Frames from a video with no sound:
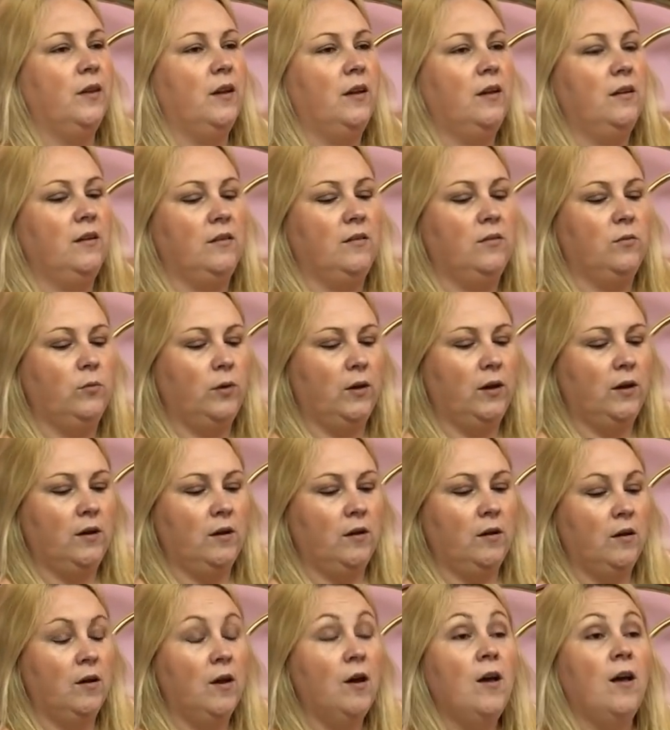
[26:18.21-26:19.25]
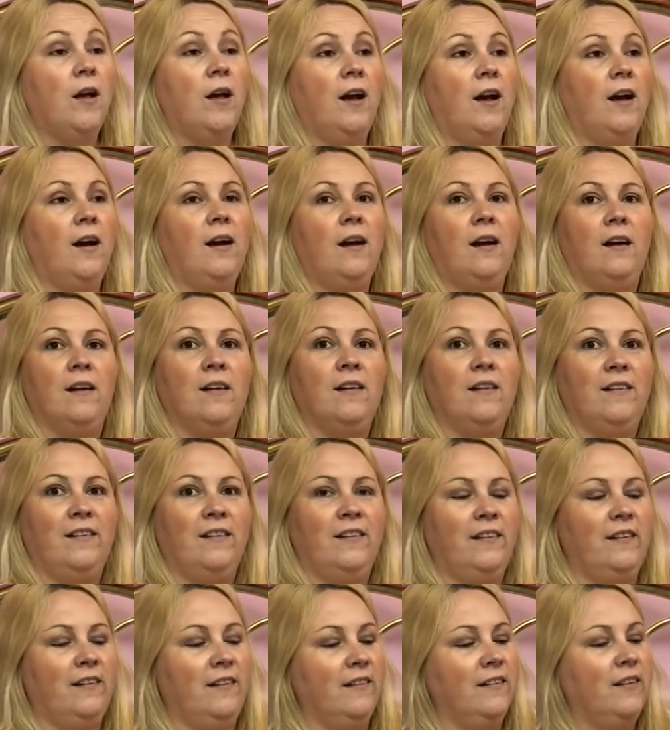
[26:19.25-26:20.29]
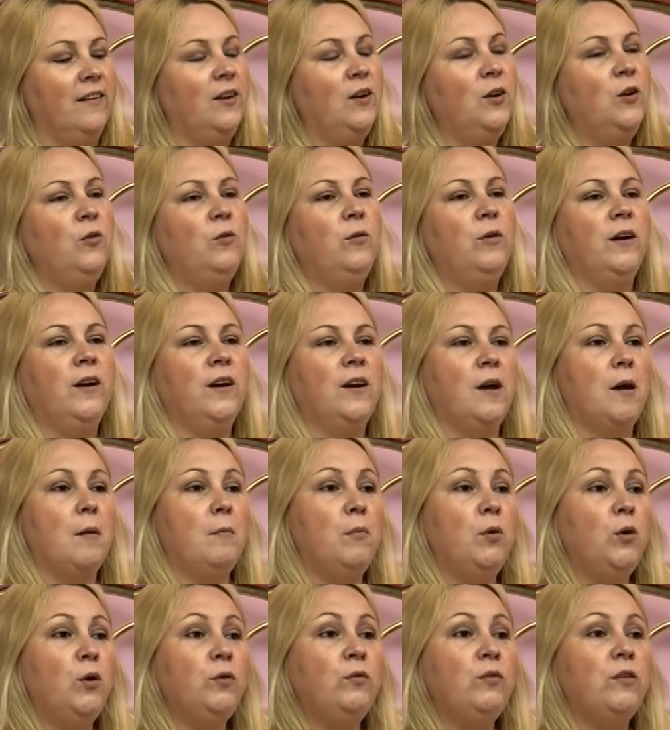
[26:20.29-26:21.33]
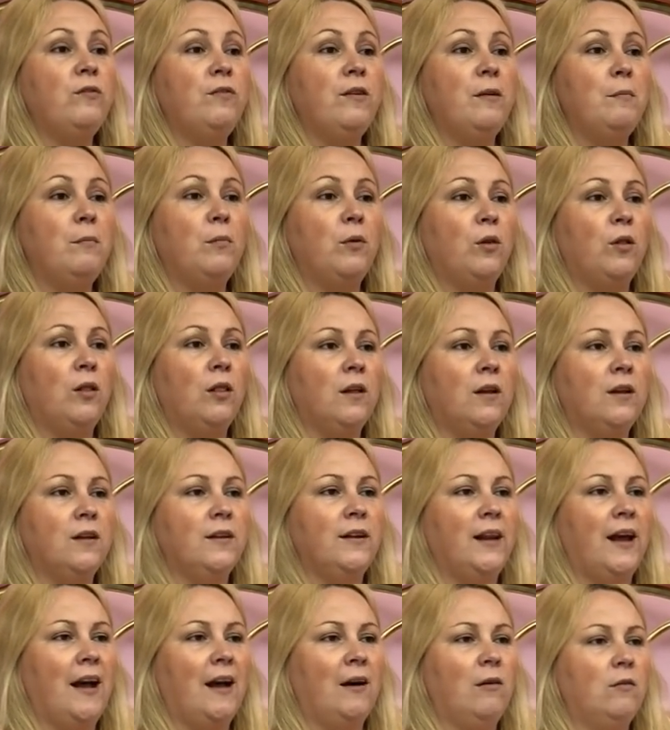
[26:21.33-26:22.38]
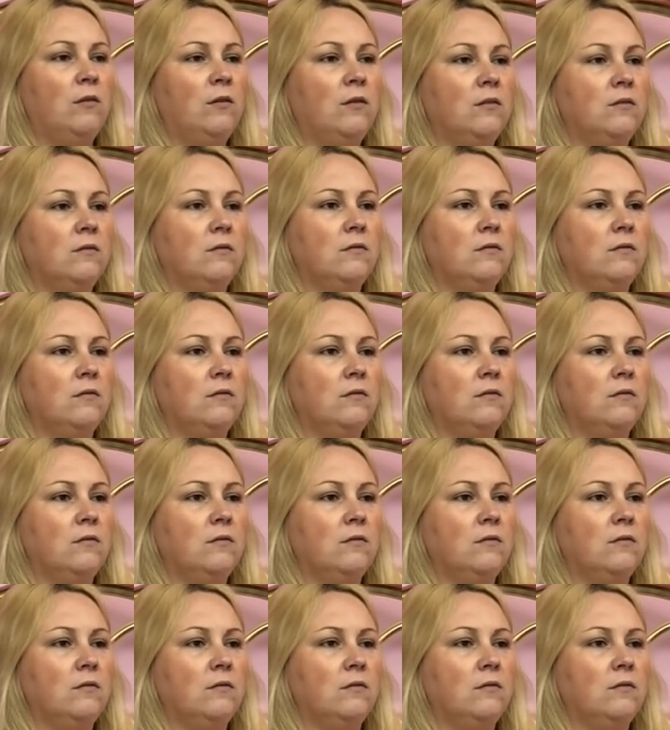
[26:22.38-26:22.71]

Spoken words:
And we're going to... We're going to move the Vimble down.